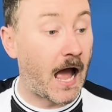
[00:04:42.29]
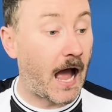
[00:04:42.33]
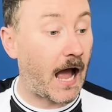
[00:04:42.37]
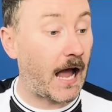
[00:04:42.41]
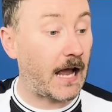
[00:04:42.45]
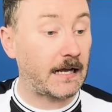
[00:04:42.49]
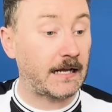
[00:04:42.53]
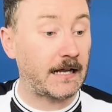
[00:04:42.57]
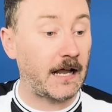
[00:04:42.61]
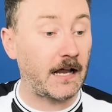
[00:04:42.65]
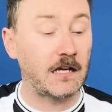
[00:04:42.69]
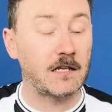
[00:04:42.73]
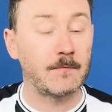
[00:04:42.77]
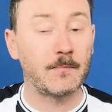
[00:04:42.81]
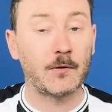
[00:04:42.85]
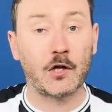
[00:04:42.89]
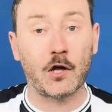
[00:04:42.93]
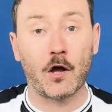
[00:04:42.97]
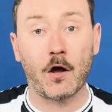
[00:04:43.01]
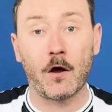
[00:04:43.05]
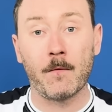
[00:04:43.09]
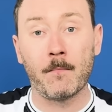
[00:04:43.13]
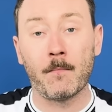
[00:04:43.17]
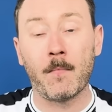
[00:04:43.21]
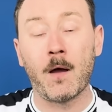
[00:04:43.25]
And can he
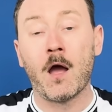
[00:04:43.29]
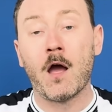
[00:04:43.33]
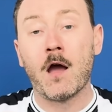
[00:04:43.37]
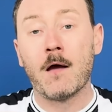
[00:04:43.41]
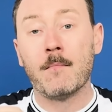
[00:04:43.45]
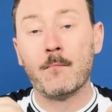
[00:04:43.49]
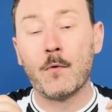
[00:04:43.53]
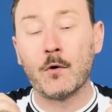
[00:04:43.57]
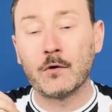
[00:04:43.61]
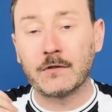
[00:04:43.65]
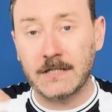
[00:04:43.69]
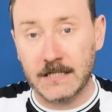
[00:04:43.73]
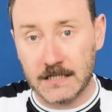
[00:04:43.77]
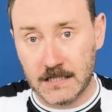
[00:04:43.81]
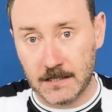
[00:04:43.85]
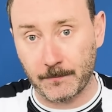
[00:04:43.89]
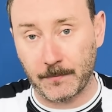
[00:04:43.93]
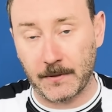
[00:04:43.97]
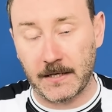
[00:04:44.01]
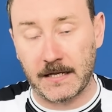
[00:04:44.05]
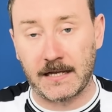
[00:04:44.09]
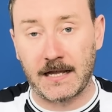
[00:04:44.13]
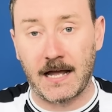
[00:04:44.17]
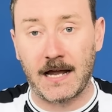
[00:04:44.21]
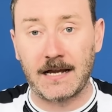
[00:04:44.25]
become more
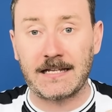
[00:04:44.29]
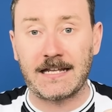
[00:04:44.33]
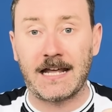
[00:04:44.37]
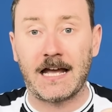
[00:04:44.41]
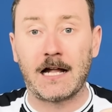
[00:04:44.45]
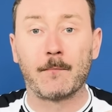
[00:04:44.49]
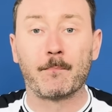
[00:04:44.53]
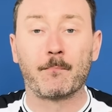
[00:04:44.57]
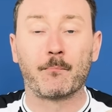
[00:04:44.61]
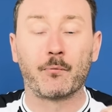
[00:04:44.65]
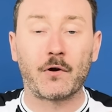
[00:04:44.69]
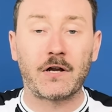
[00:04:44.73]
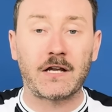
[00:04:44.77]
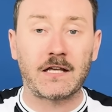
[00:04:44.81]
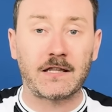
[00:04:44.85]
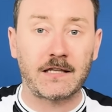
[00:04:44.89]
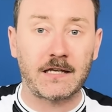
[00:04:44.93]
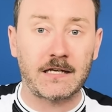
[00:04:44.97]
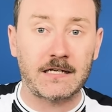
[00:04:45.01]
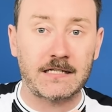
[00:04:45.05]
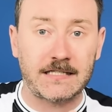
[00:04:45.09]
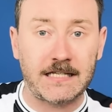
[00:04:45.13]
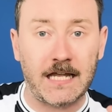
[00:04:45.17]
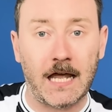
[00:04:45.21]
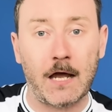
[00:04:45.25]
disciplined? Can he help break
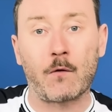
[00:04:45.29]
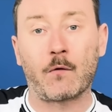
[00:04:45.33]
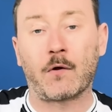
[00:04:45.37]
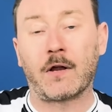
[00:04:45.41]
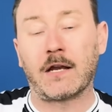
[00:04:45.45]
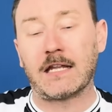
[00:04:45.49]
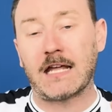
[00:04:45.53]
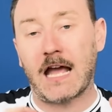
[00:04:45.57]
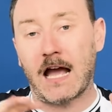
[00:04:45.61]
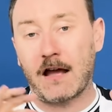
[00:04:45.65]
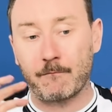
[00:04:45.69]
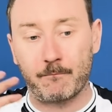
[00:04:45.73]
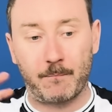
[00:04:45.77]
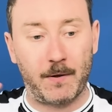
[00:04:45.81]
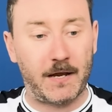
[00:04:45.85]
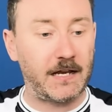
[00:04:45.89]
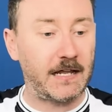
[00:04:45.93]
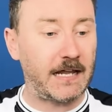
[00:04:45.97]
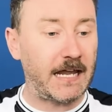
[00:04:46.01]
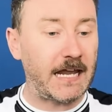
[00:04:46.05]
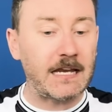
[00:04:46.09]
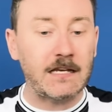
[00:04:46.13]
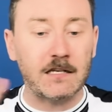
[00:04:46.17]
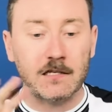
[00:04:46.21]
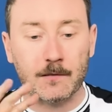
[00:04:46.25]
things down? Can he have better
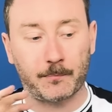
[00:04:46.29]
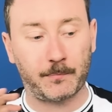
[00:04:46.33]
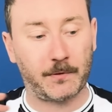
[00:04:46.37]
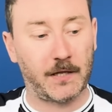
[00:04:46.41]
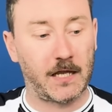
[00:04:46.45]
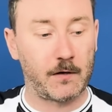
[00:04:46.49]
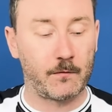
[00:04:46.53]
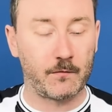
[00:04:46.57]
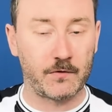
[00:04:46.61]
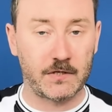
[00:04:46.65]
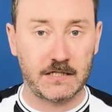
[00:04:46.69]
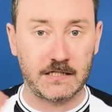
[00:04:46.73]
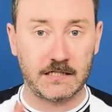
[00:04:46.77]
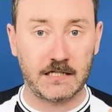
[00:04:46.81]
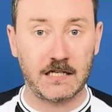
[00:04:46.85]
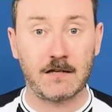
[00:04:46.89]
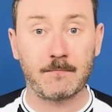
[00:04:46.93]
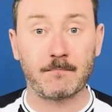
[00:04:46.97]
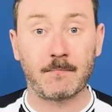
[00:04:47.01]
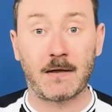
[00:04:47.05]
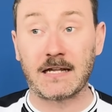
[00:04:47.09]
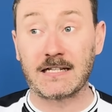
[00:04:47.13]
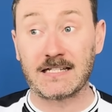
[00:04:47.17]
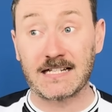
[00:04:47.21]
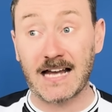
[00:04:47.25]
interplay with his
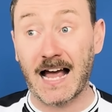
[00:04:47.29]
teammates?